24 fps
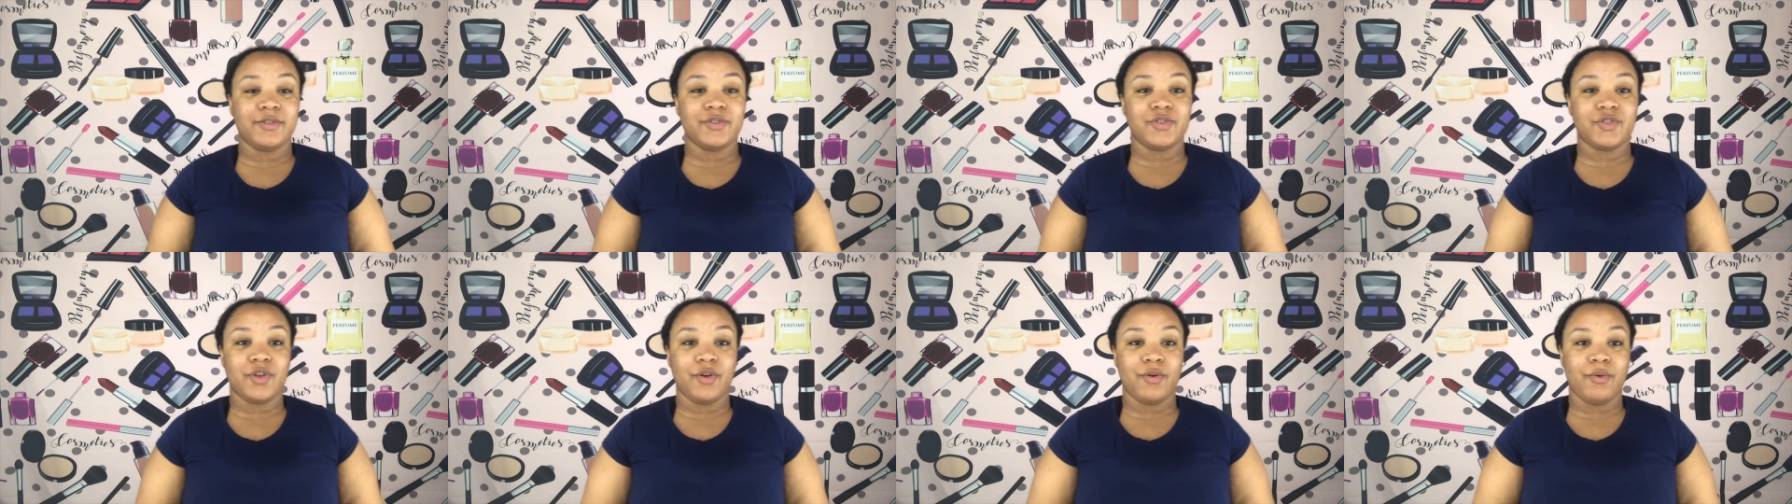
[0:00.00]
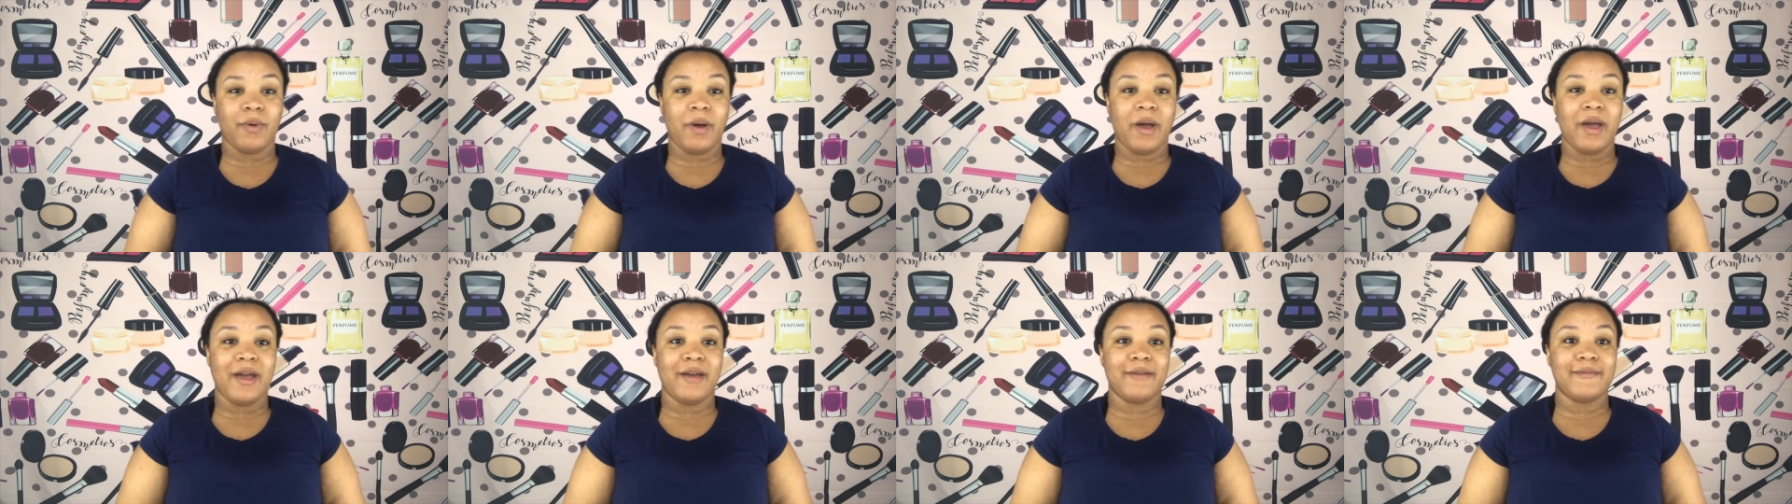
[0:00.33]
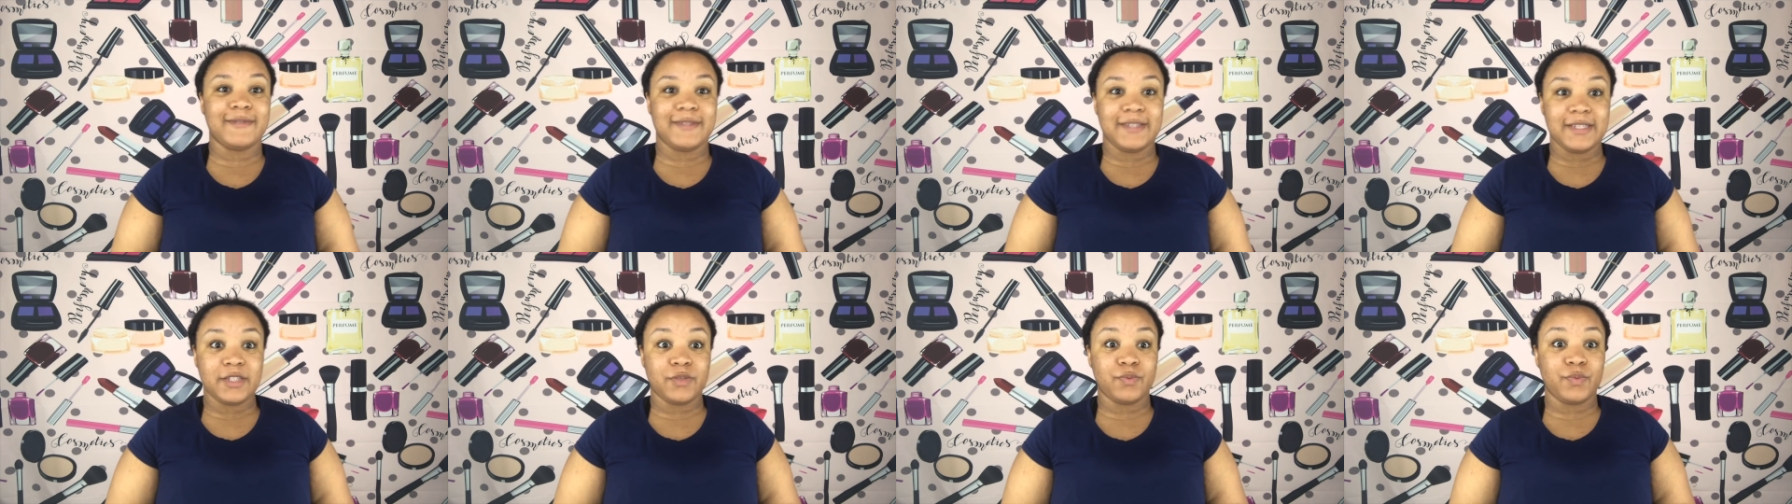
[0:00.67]
so I have
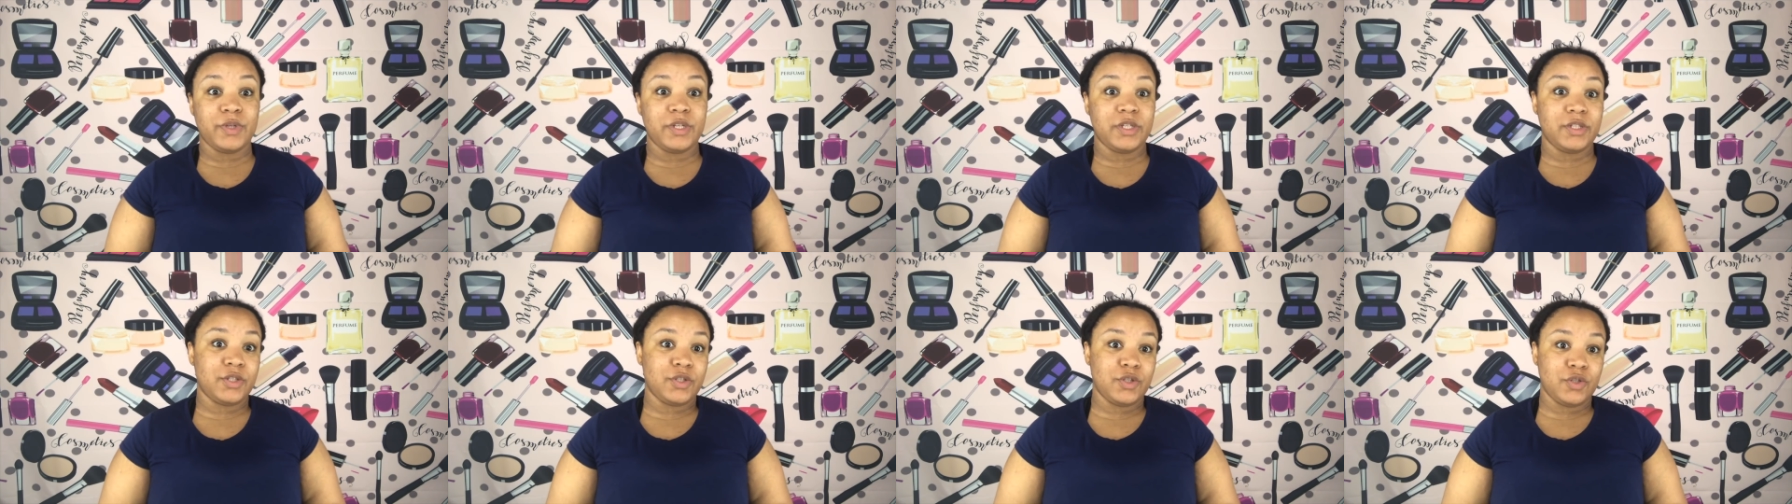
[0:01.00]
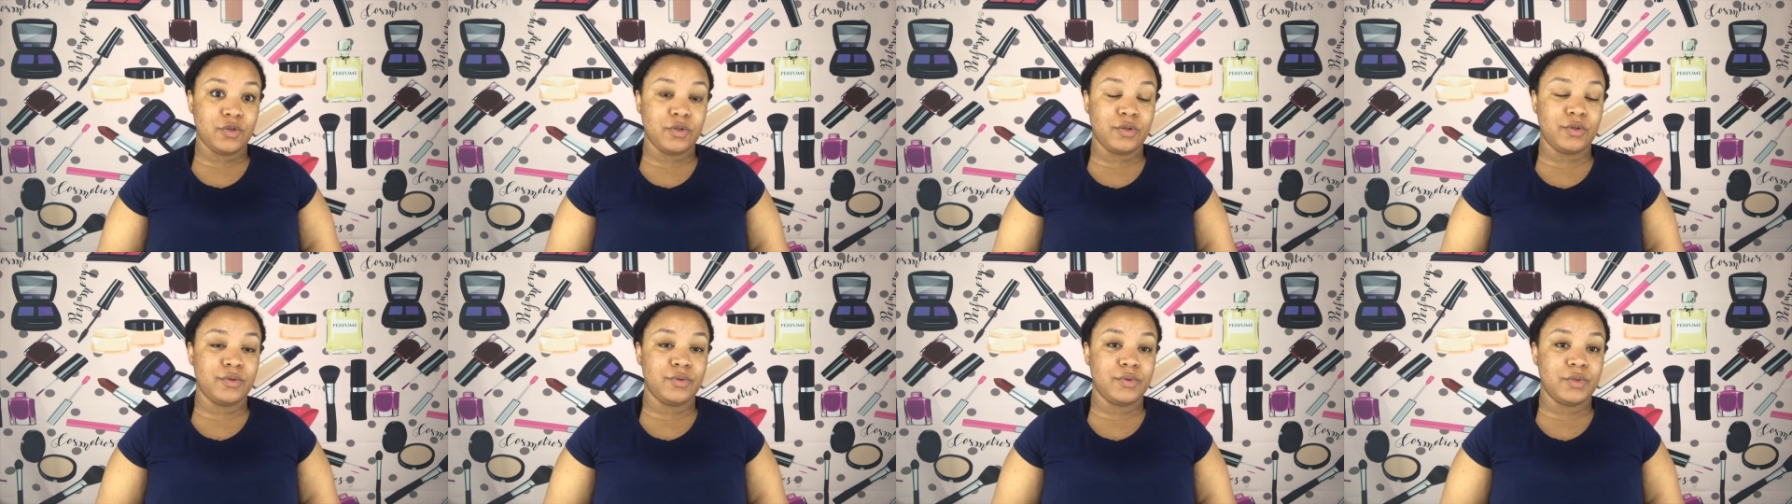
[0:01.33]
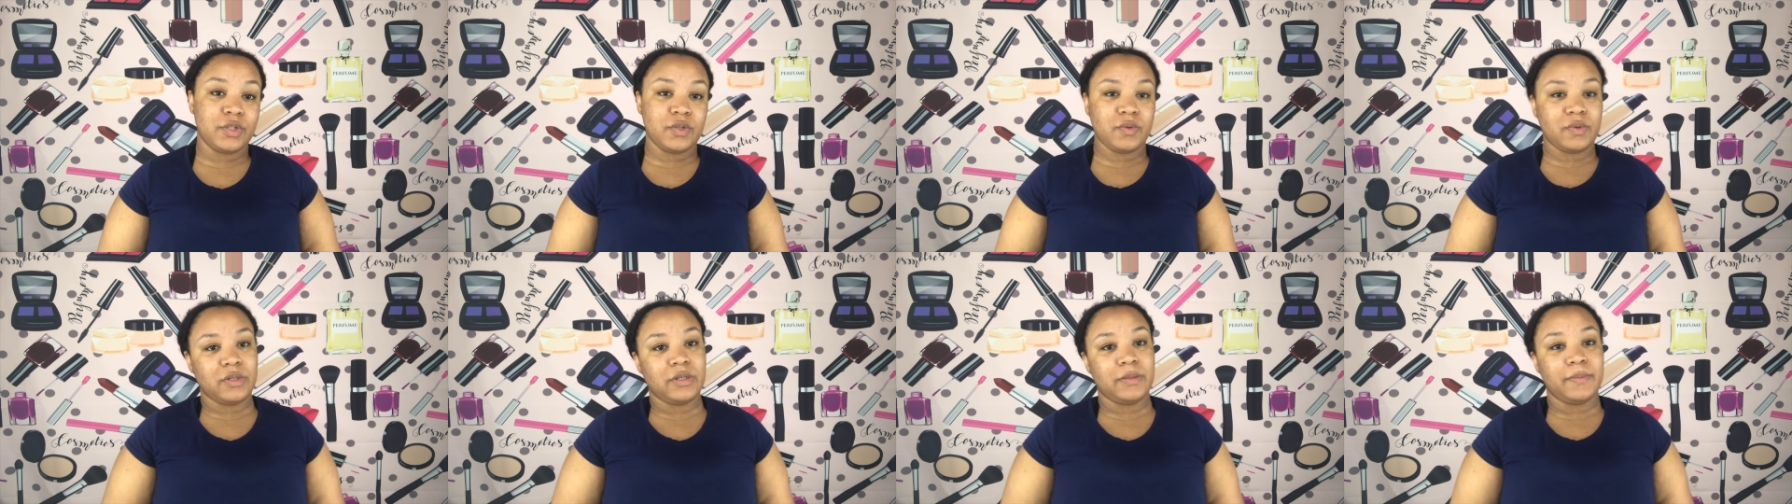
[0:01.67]
six weeks to lose
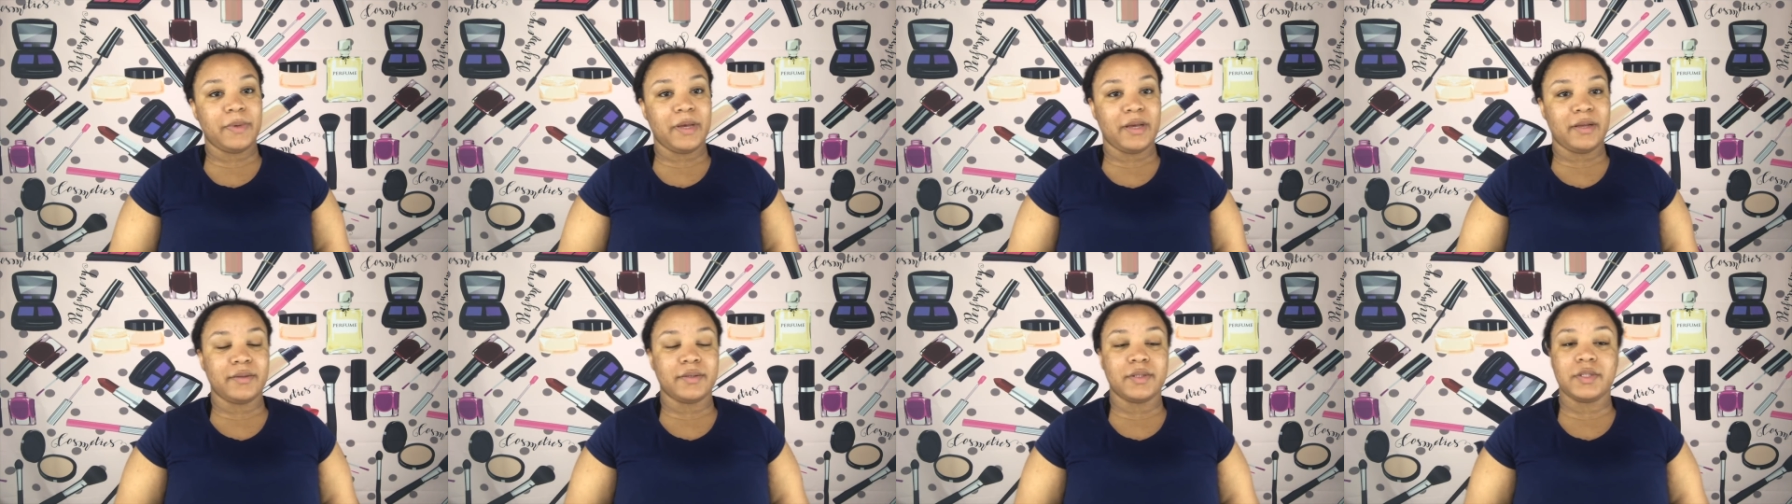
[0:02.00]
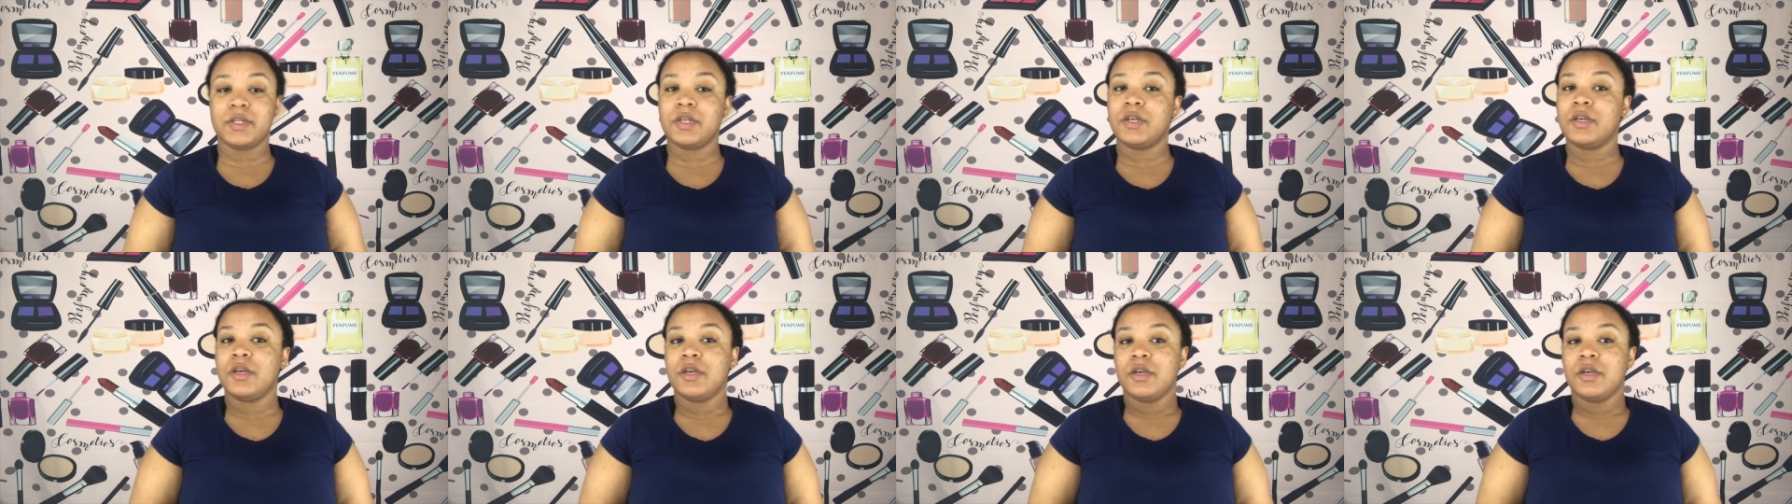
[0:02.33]
20 pounds.